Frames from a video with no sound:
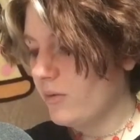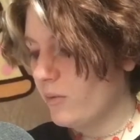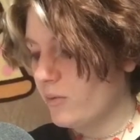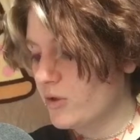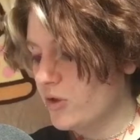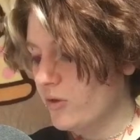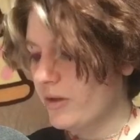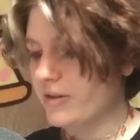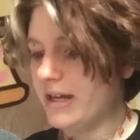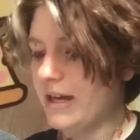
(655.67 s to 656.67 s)
So
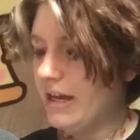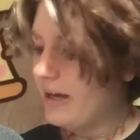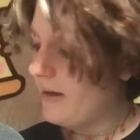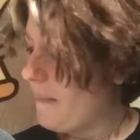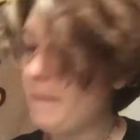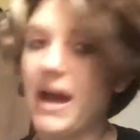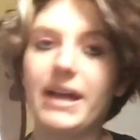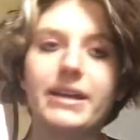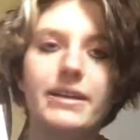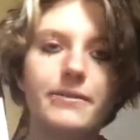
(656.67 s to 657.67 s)
there's a packet.